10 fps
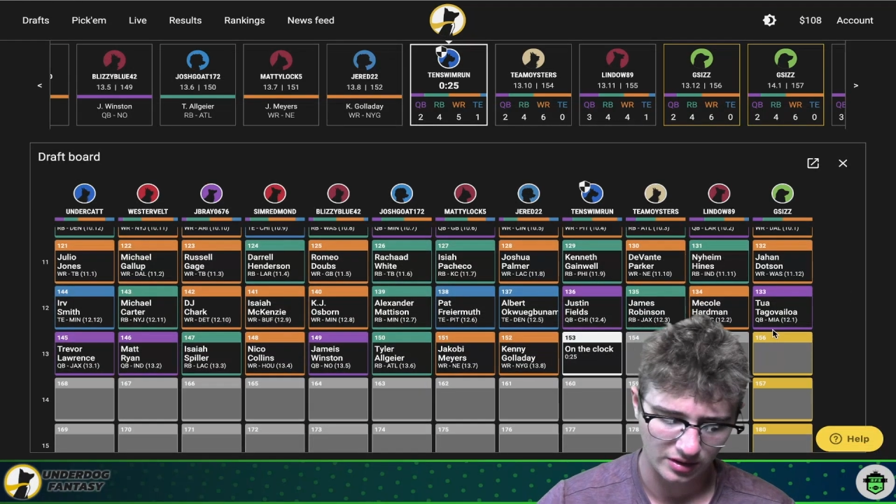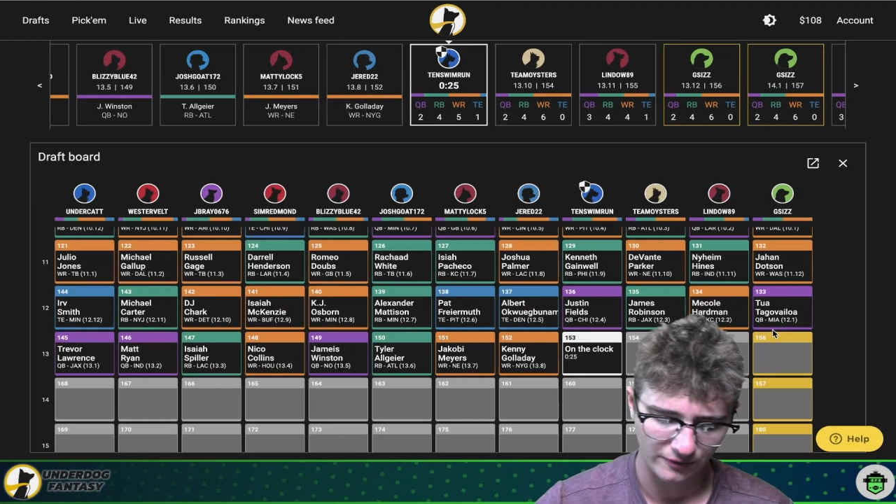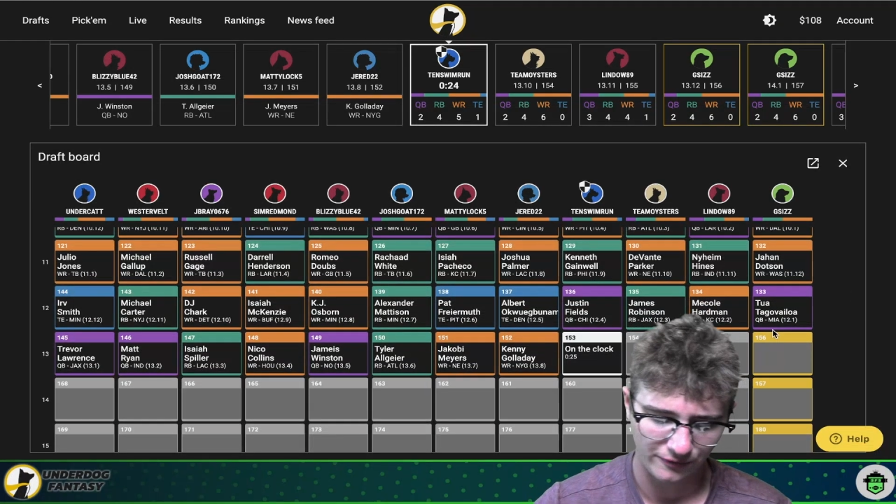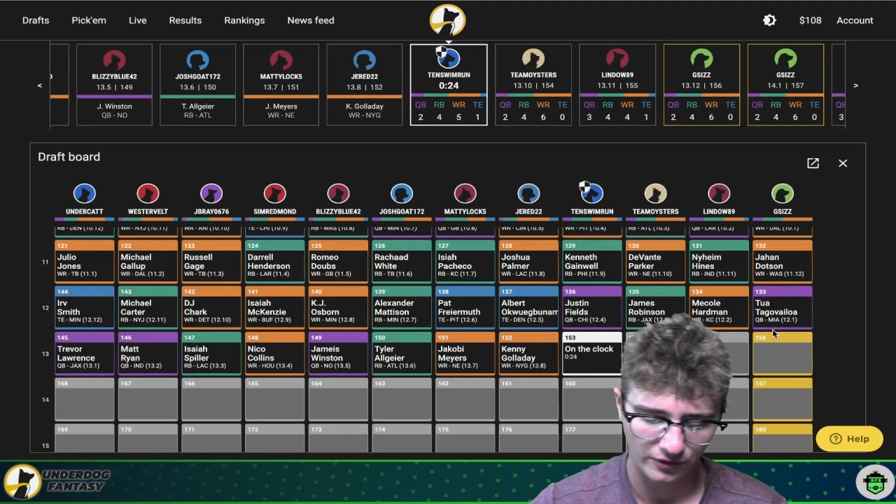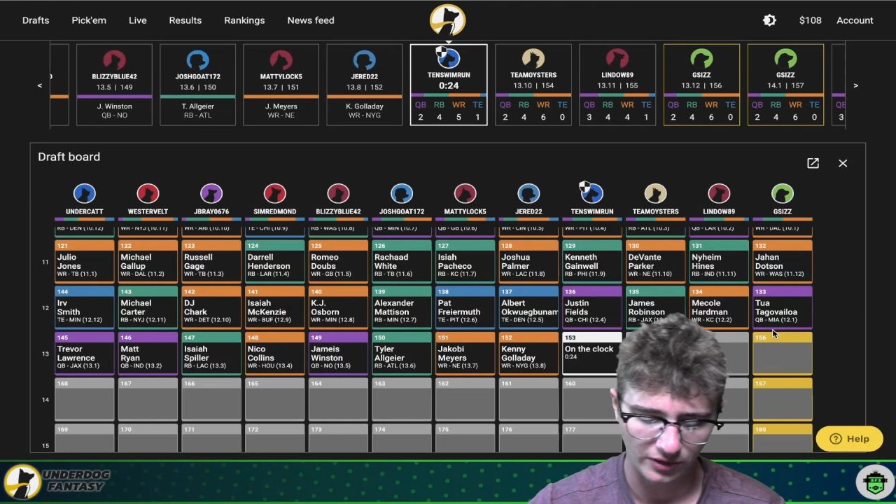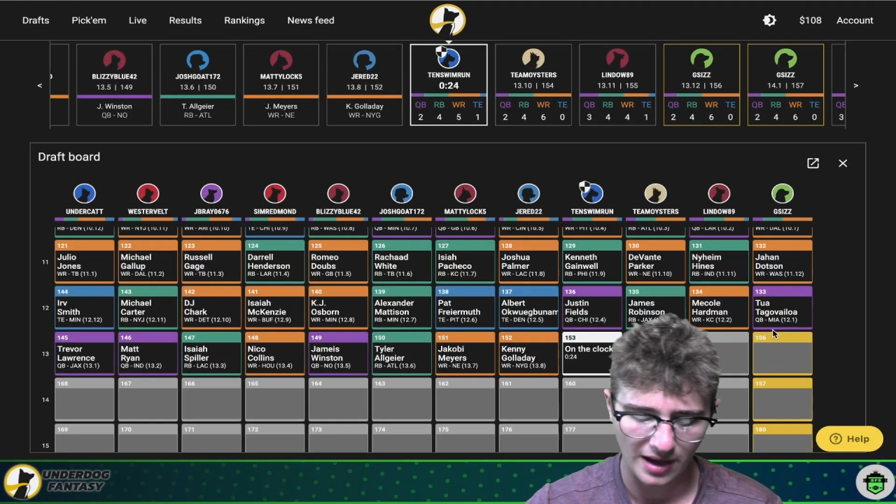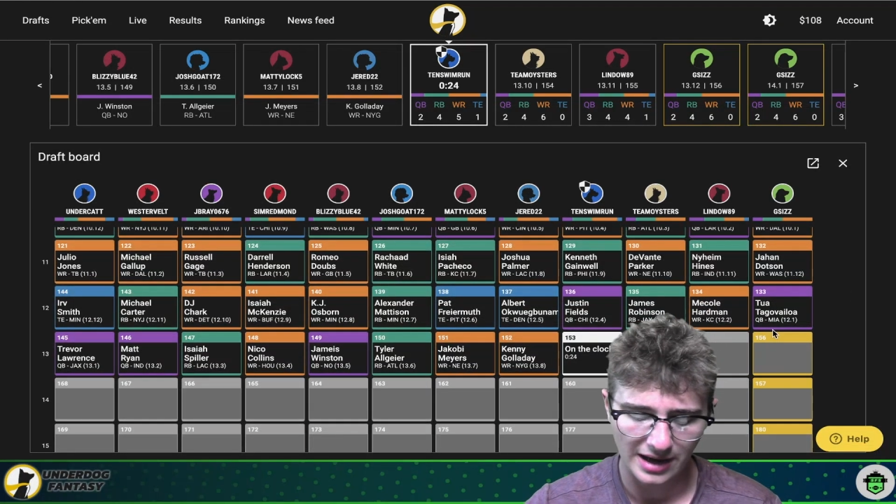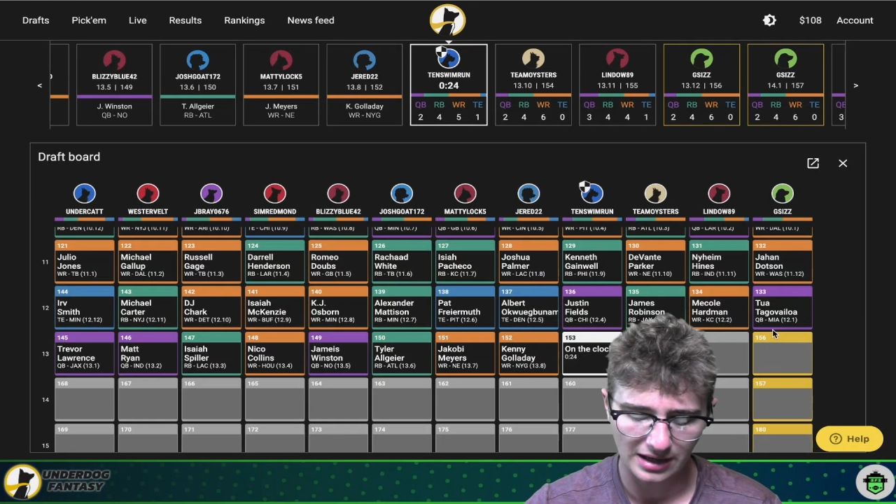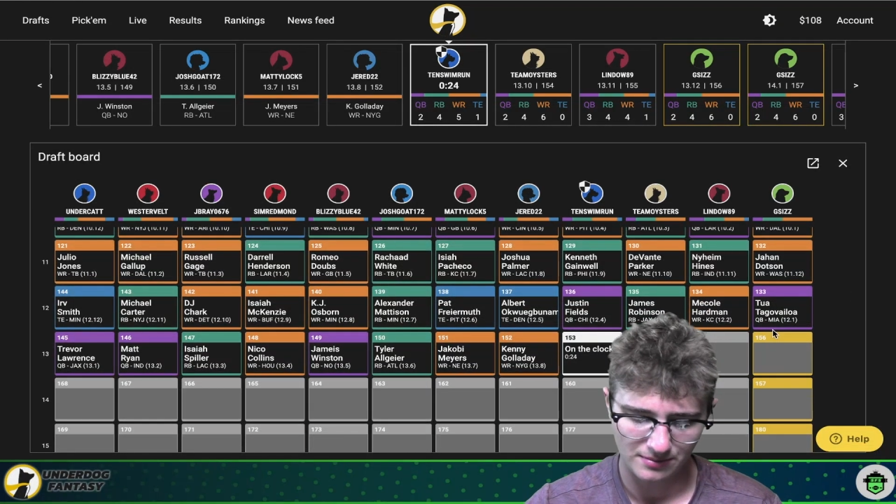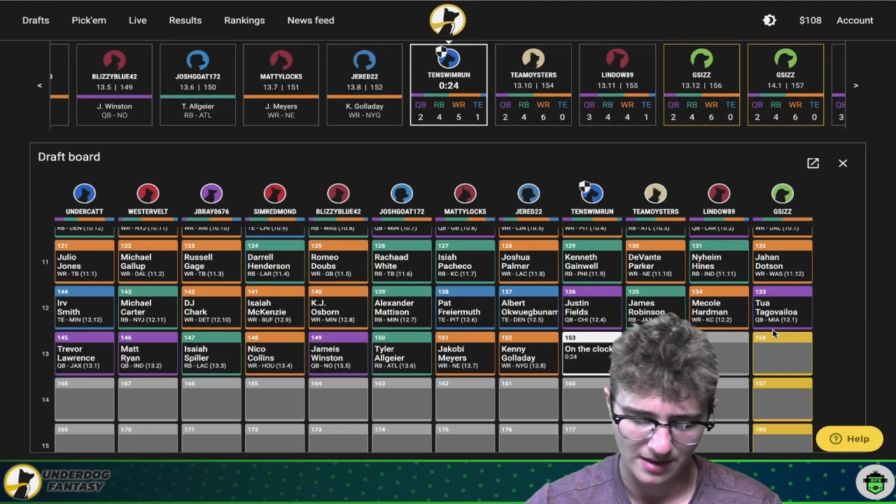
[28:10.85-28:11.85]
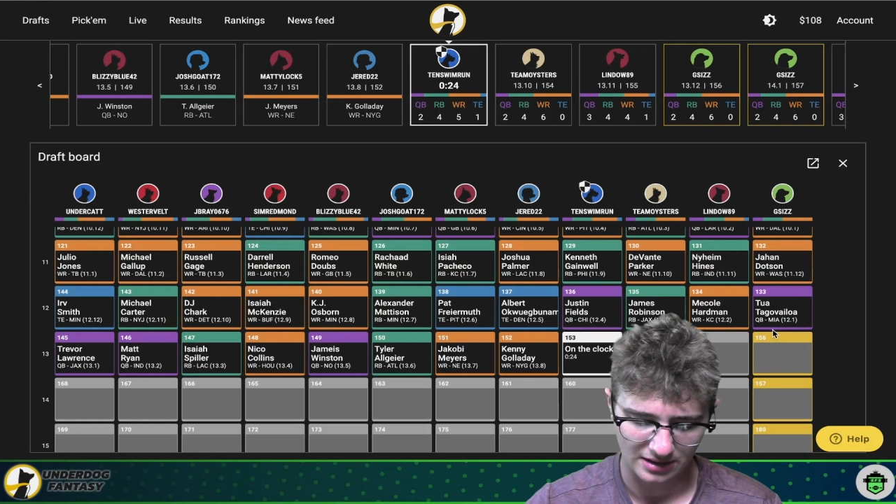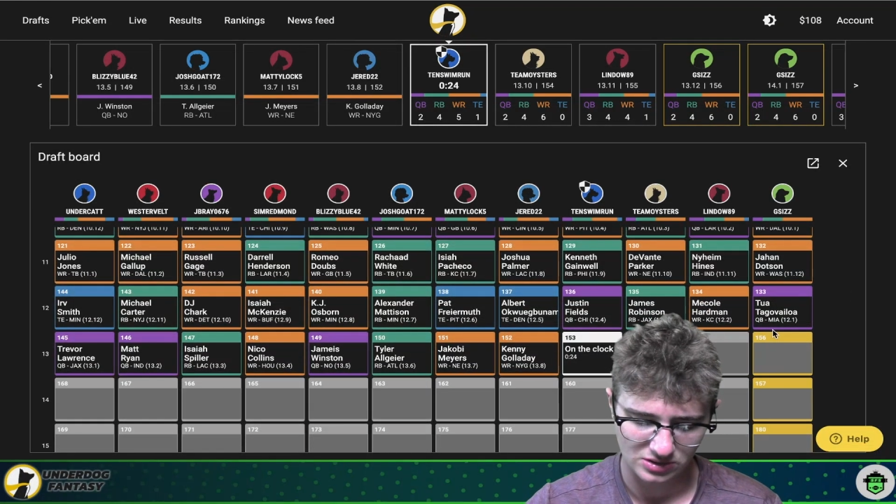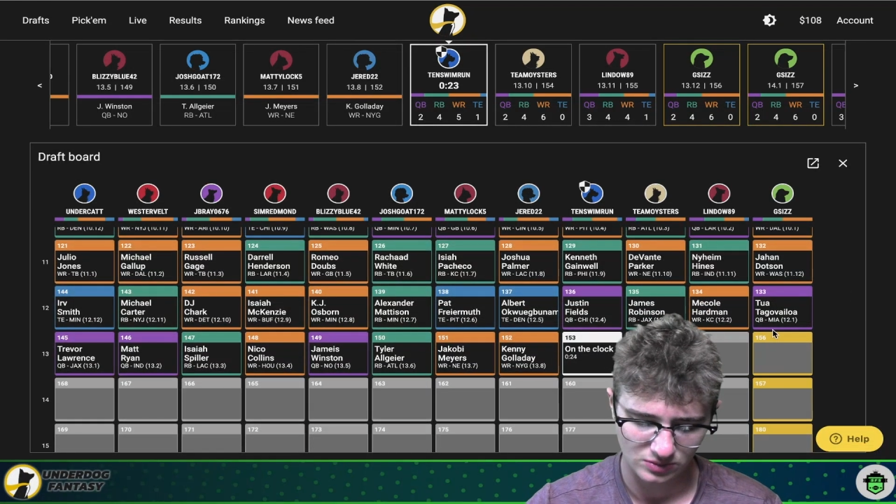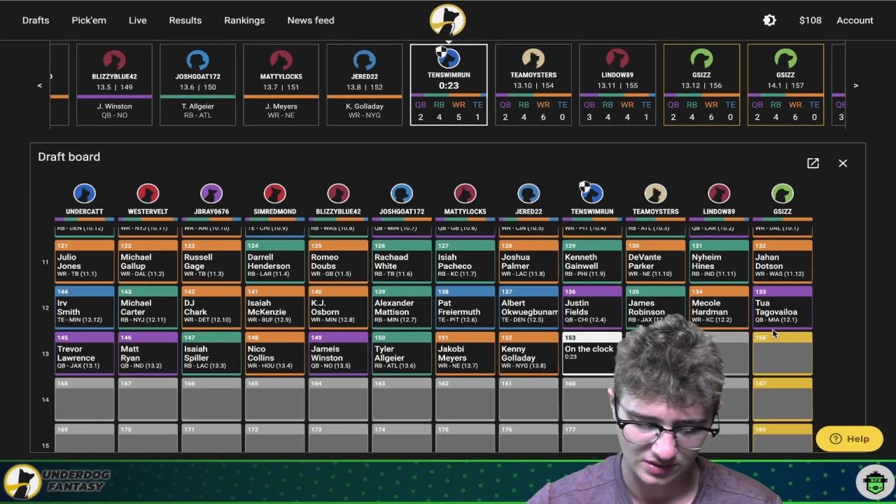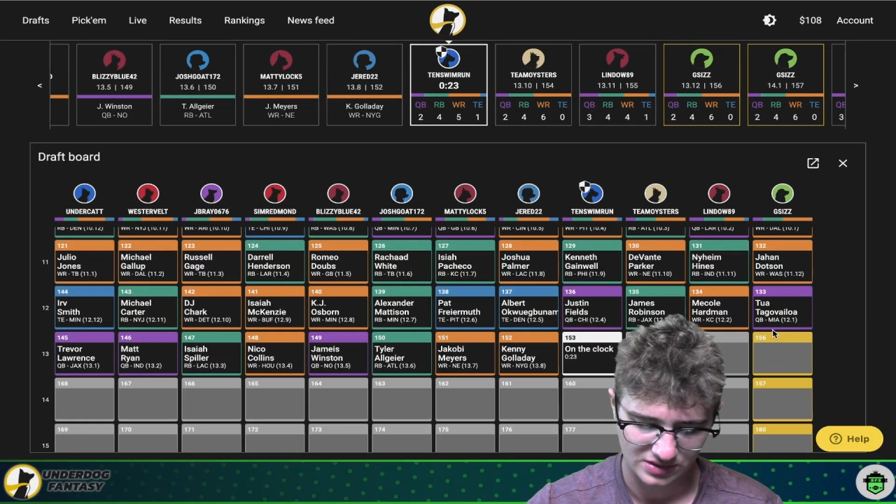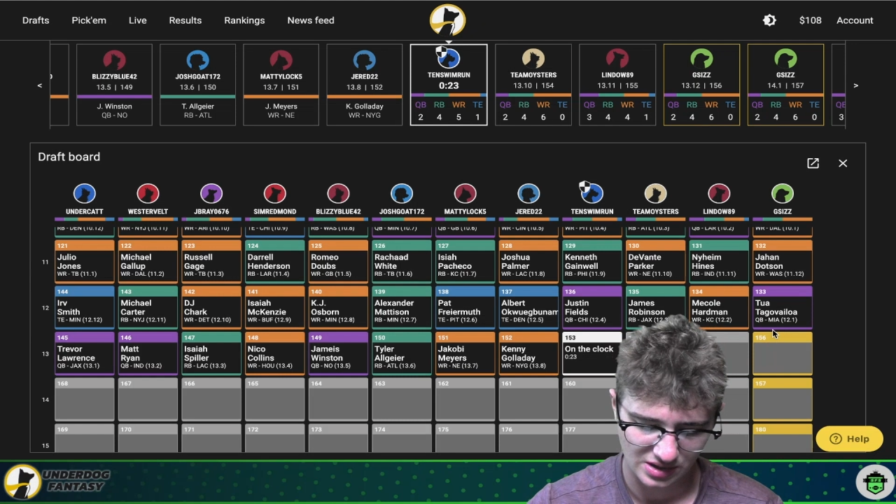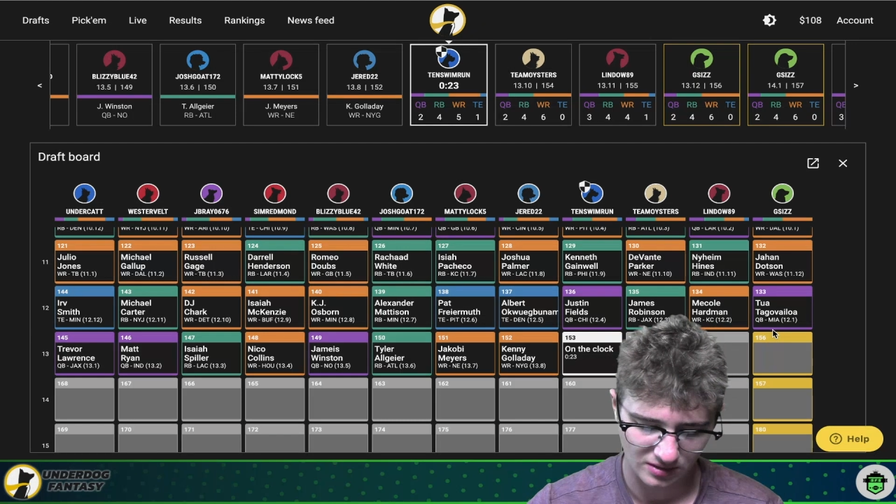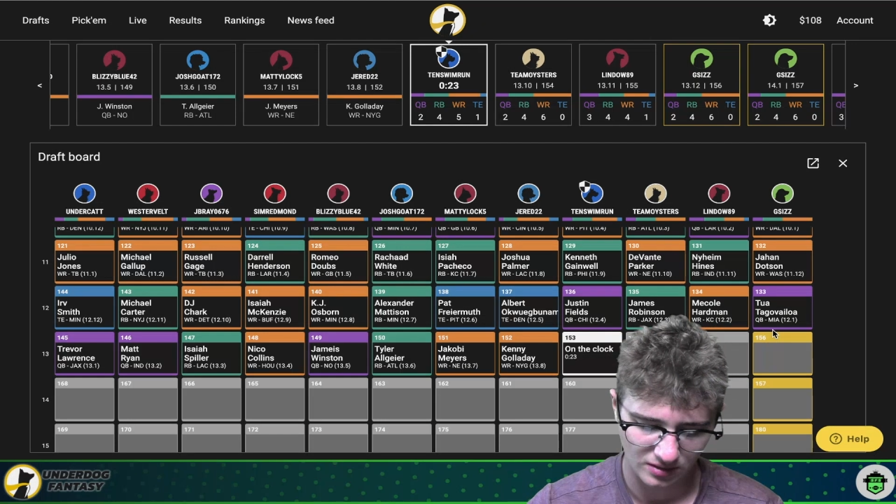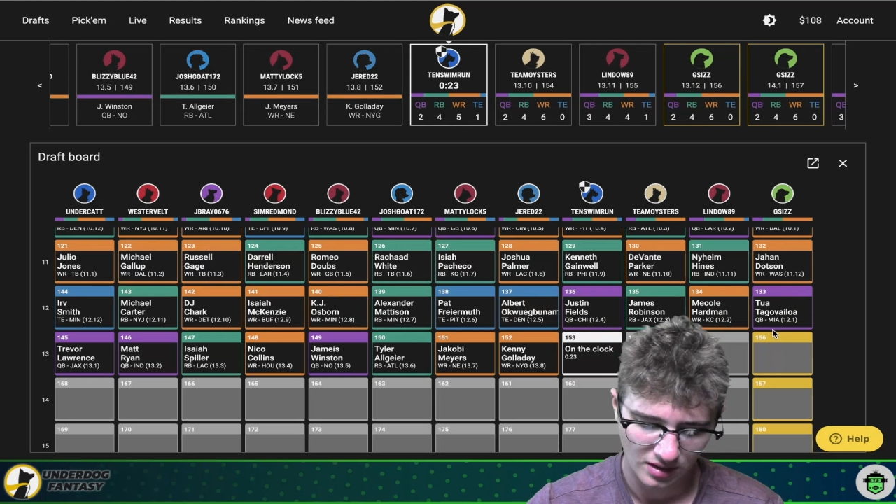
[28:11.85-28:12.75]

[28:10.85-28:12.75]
are flying back to us here.